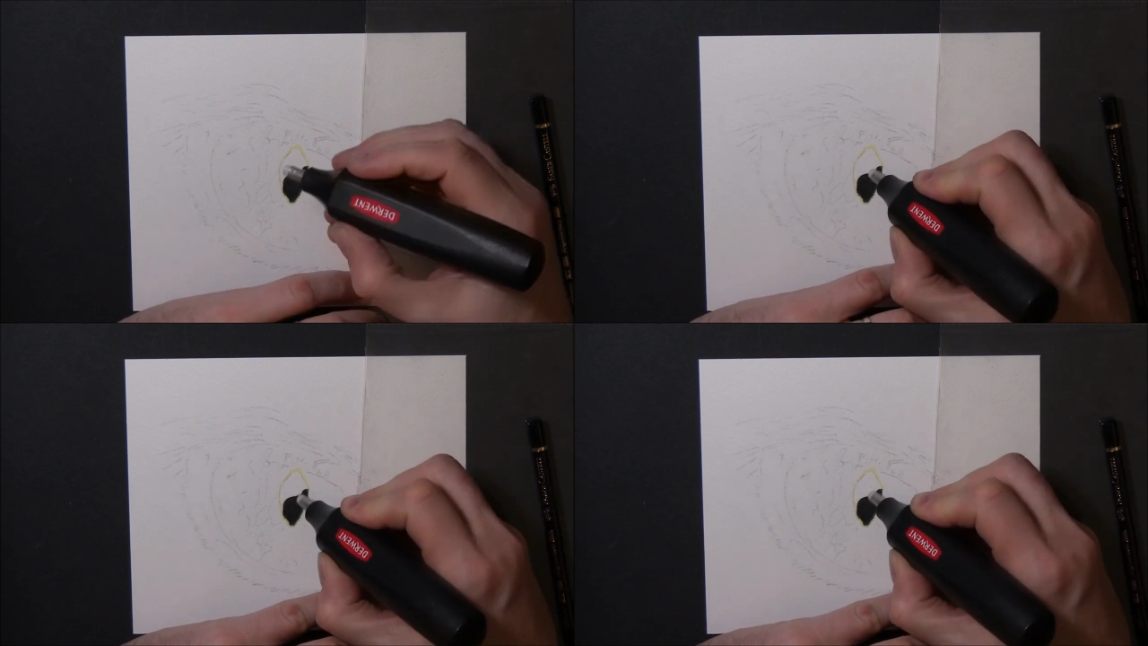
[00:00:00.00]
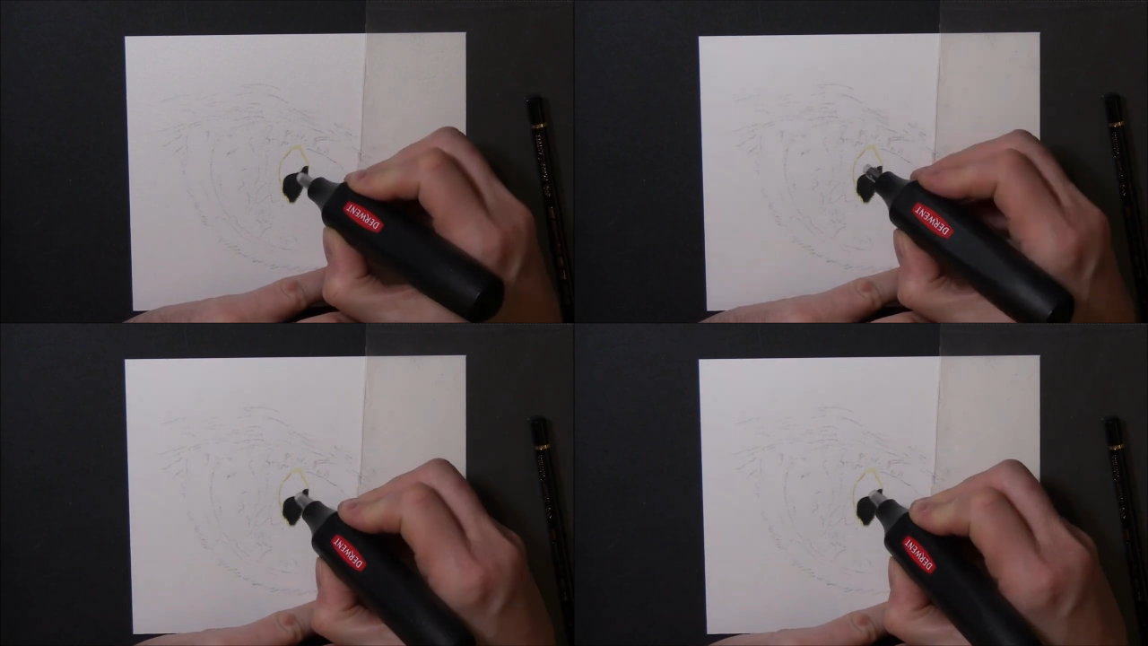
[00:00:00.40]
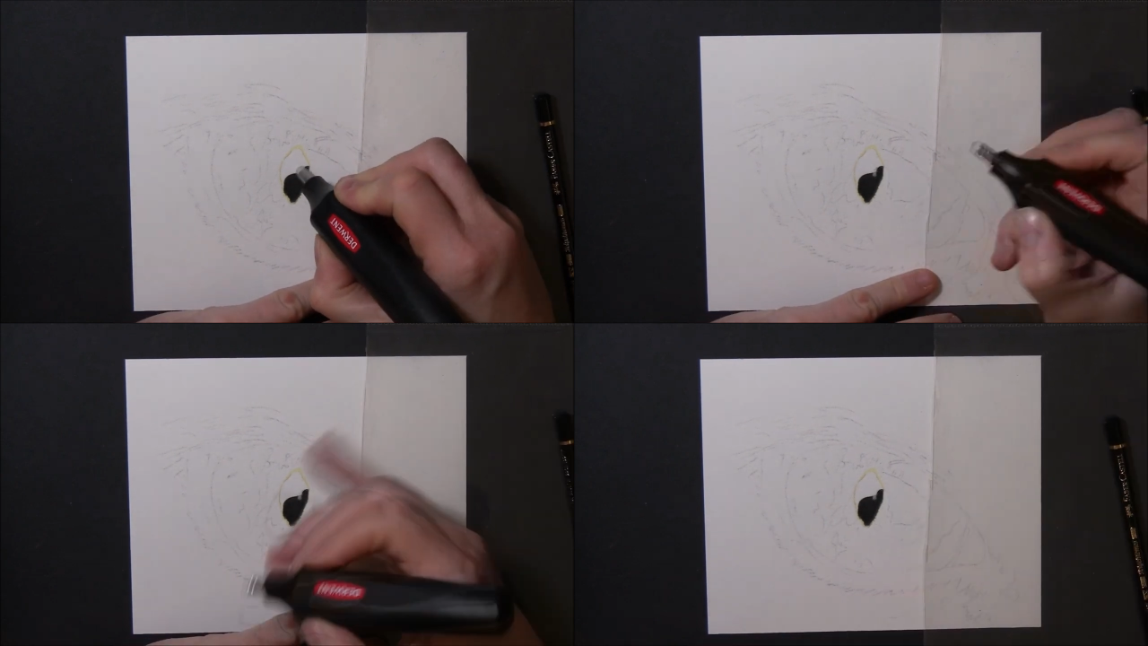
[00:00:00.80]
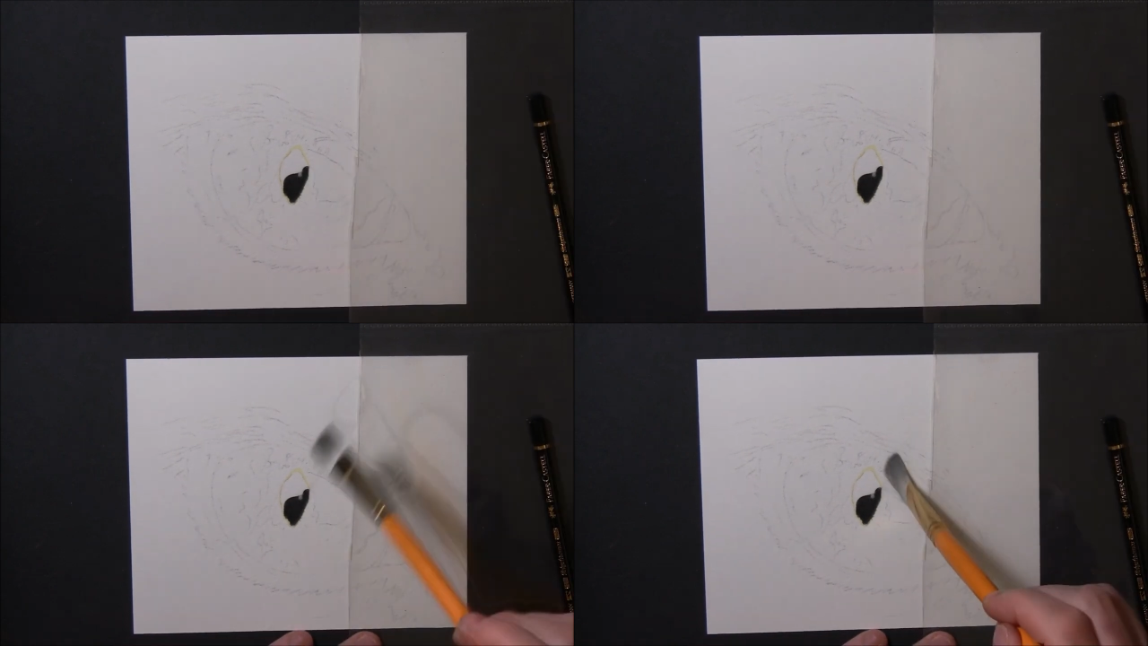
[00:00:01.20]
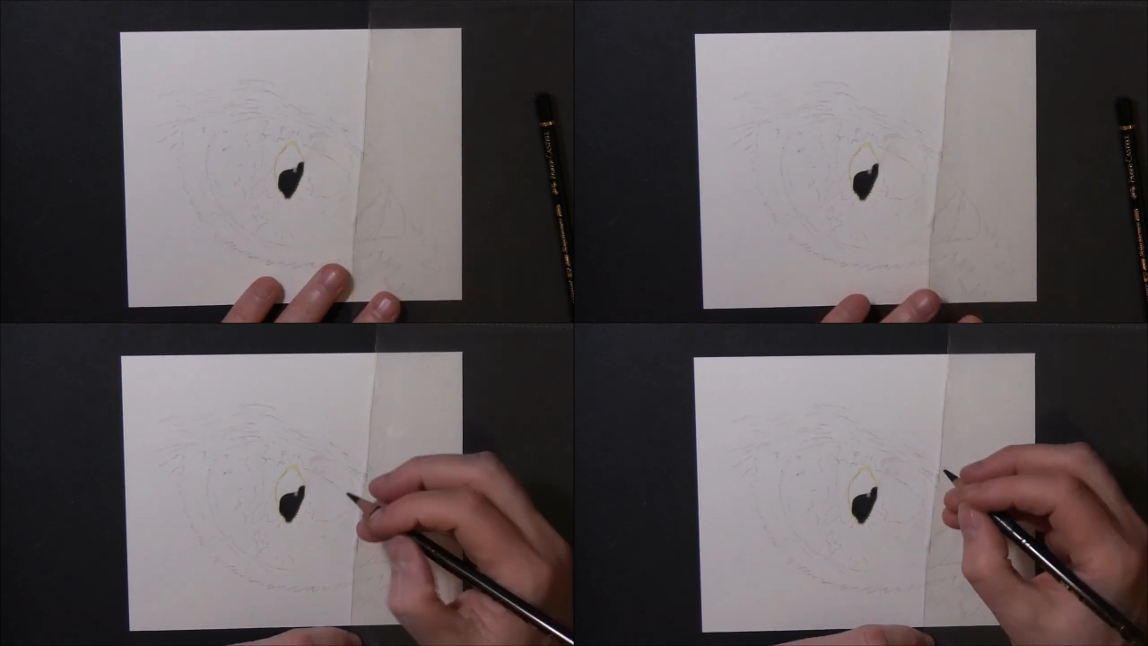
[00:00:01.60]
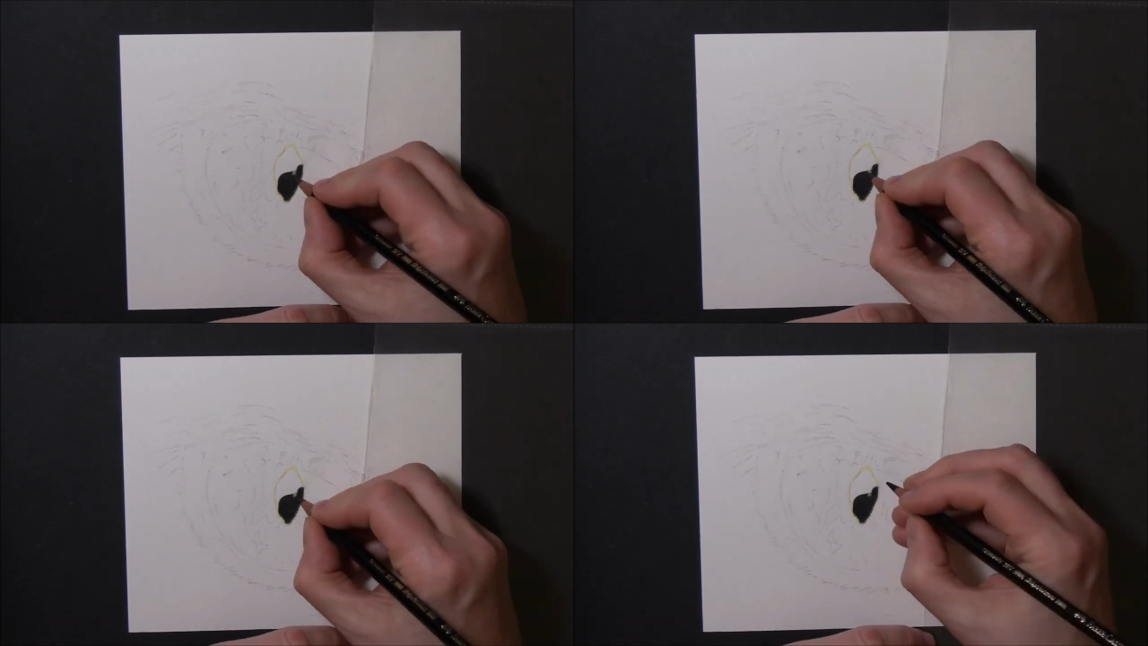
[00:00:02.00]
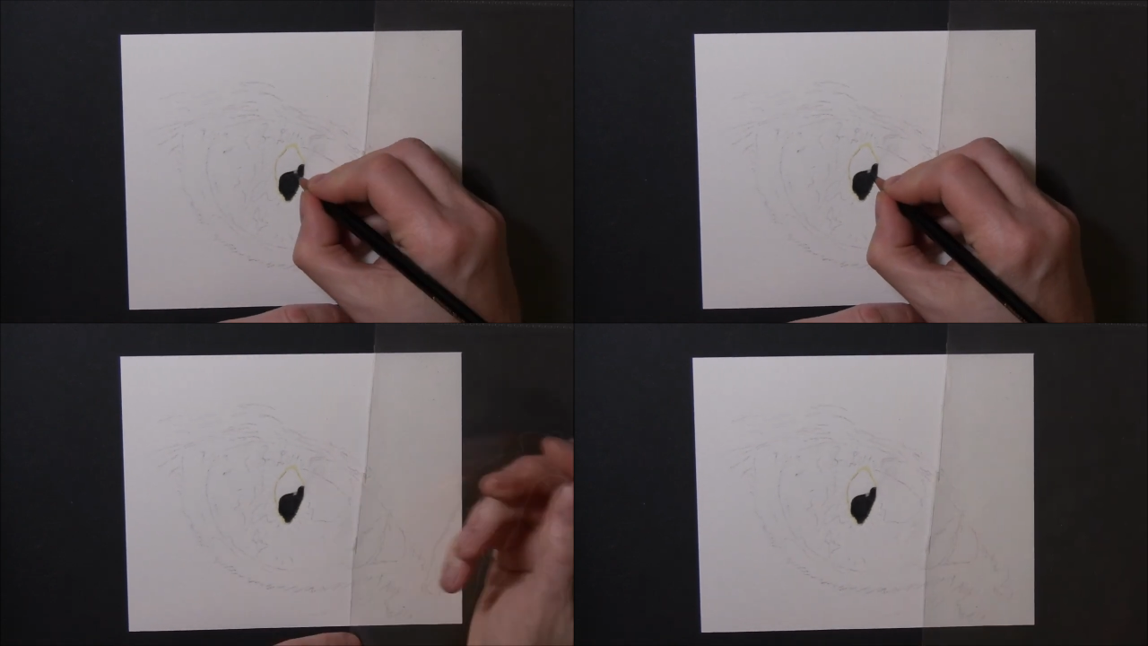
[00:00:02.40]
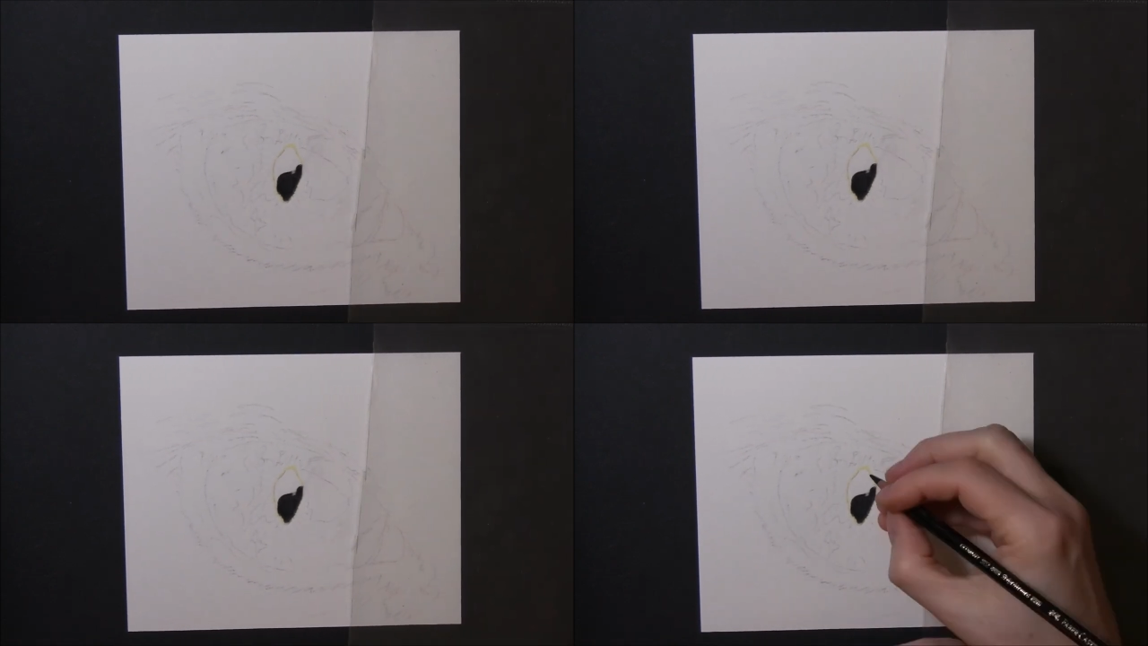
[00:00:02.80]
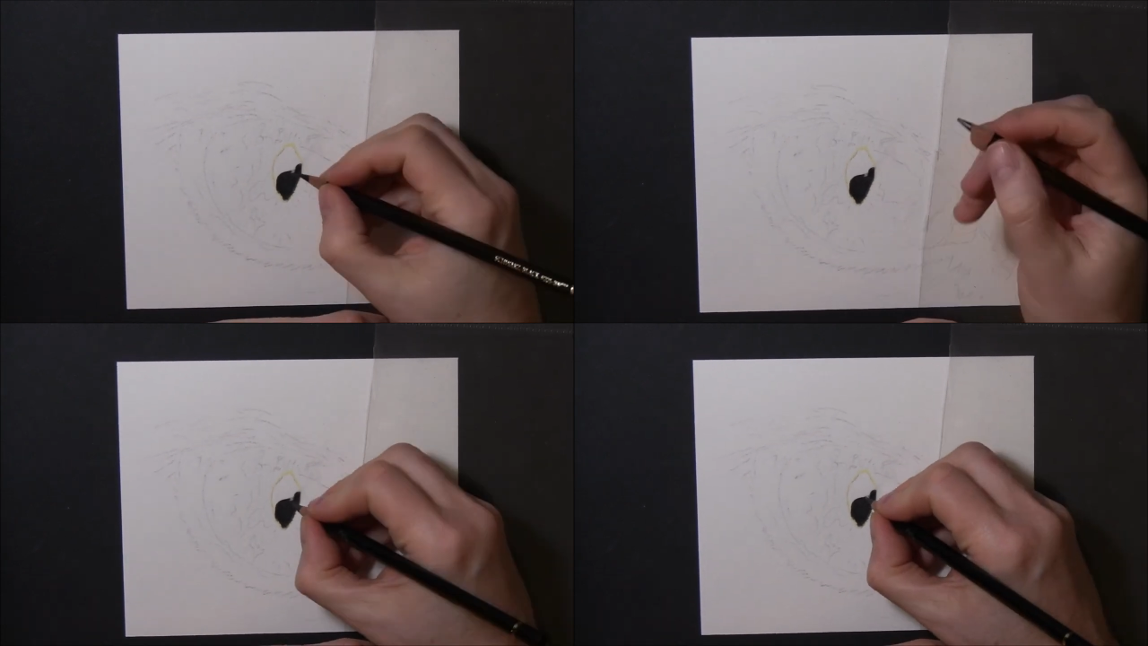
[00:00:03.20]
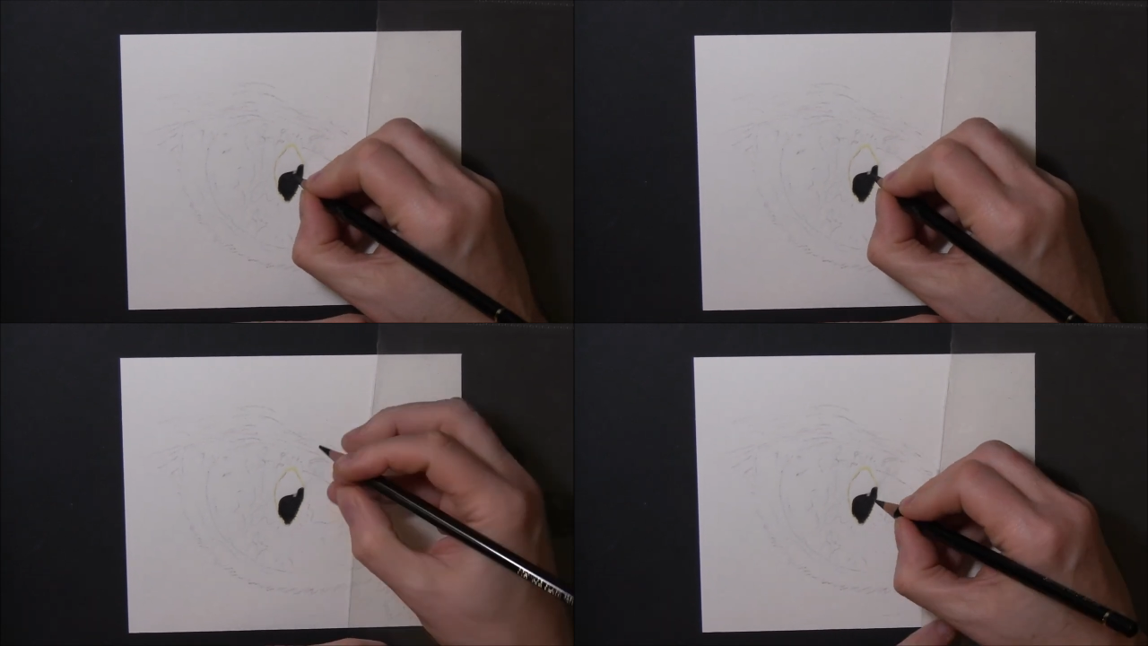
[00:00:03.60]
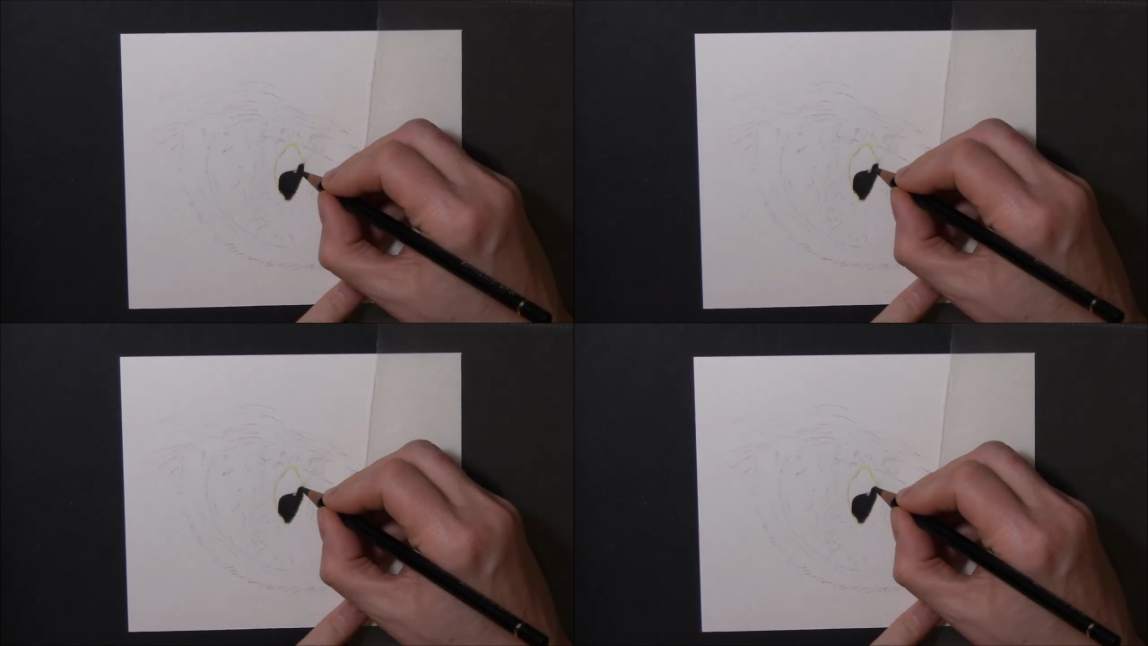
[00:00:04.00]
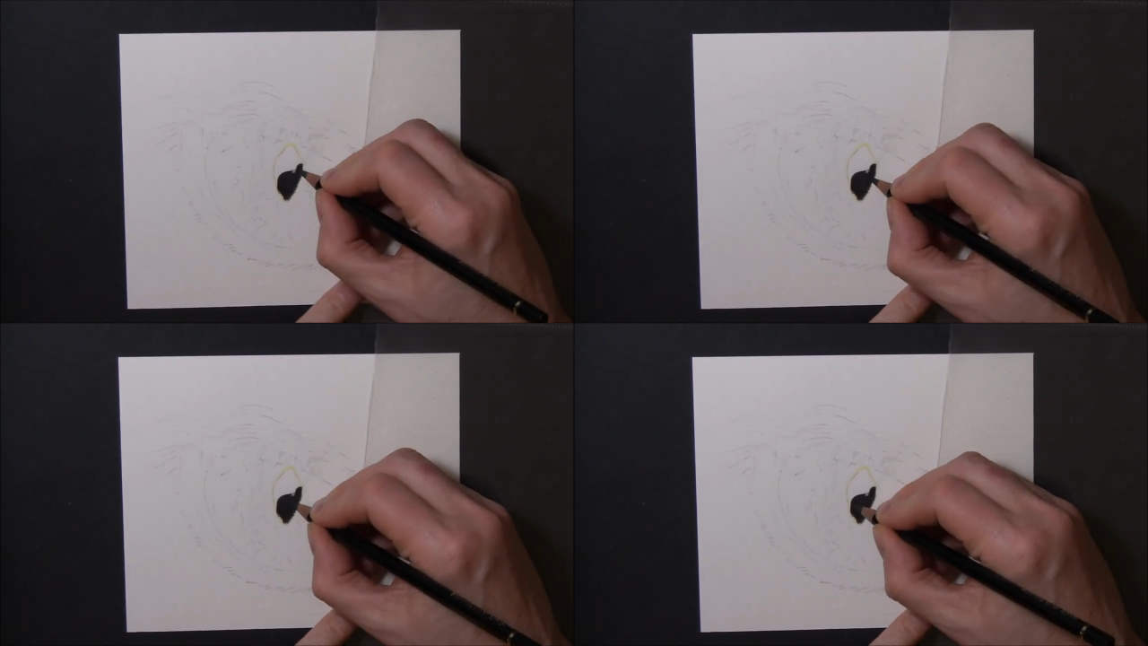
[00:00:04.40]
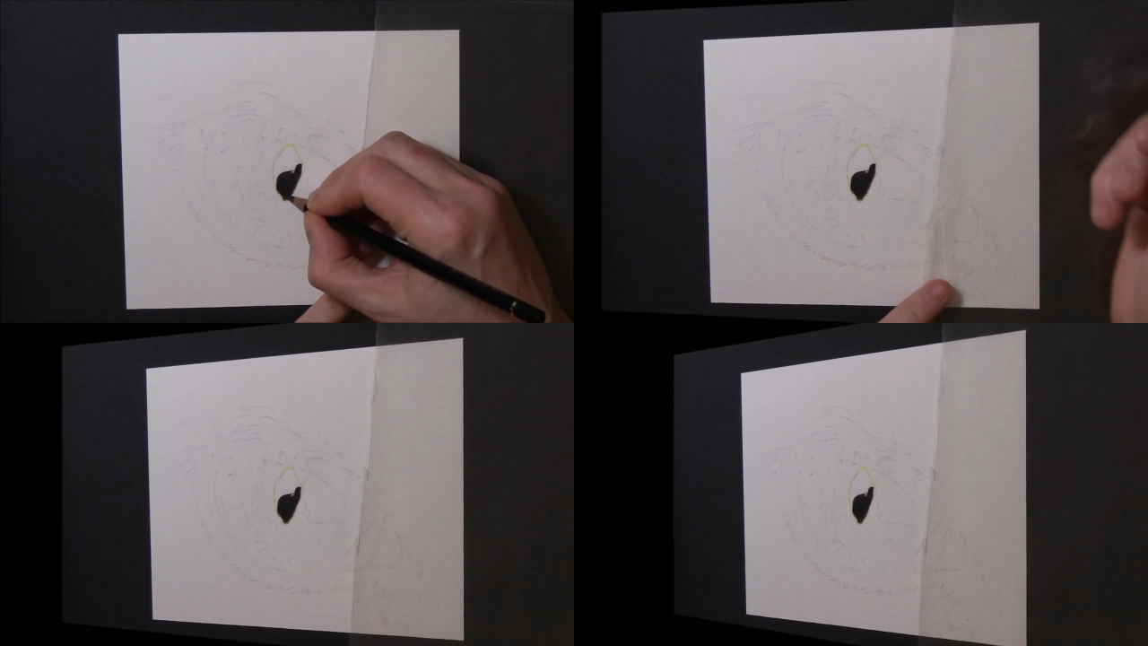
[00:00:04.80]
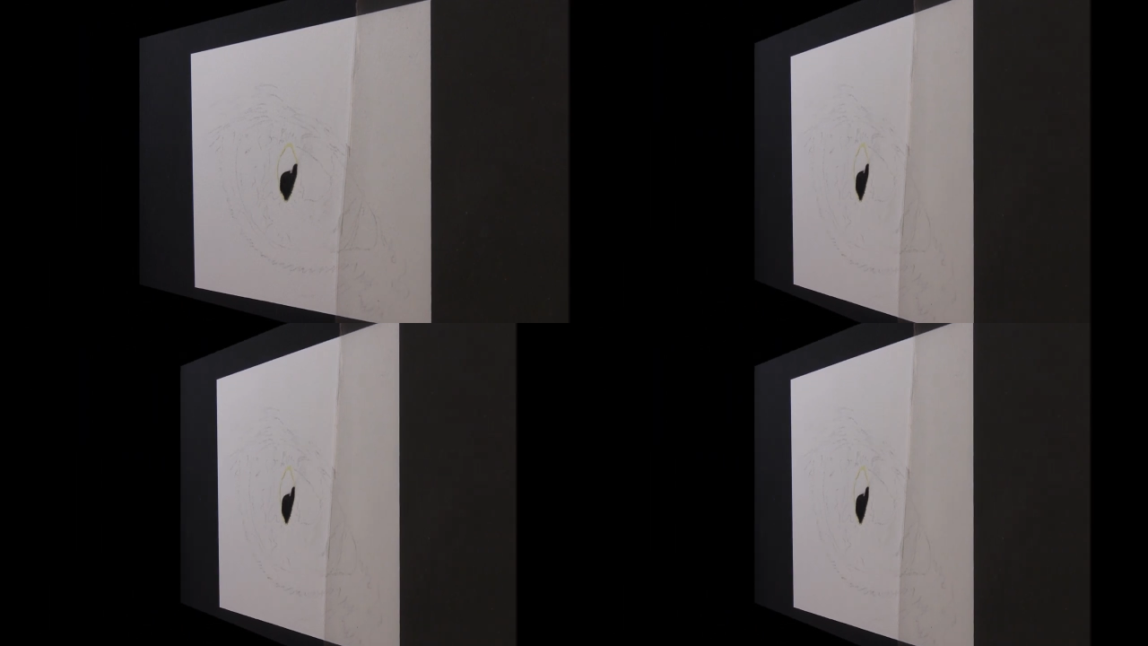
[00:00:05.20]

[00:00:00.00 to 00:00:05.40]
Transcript: No face is visible, so there are no lips to read.